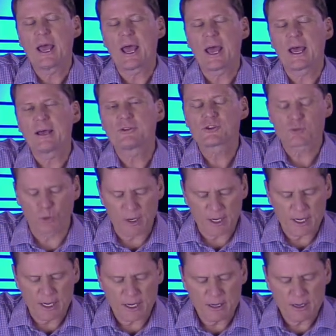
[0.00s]
as
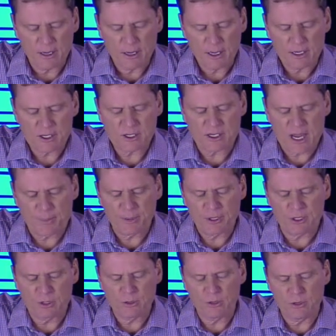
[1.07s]
we step
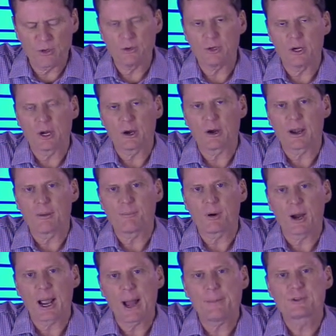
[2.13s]
into a new year and
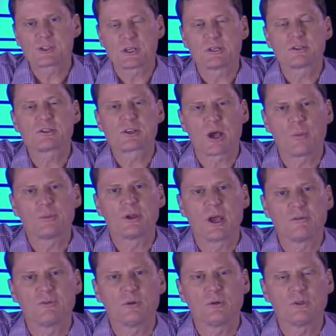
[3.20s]
perhaps at some
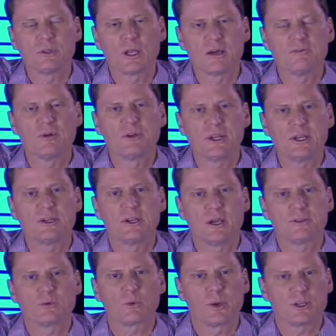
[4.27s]
level, level need to
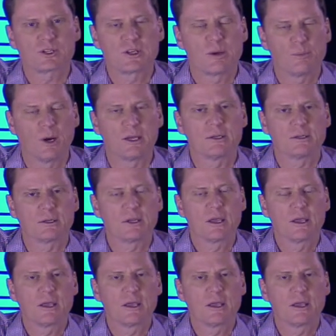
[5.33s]
hit the reset button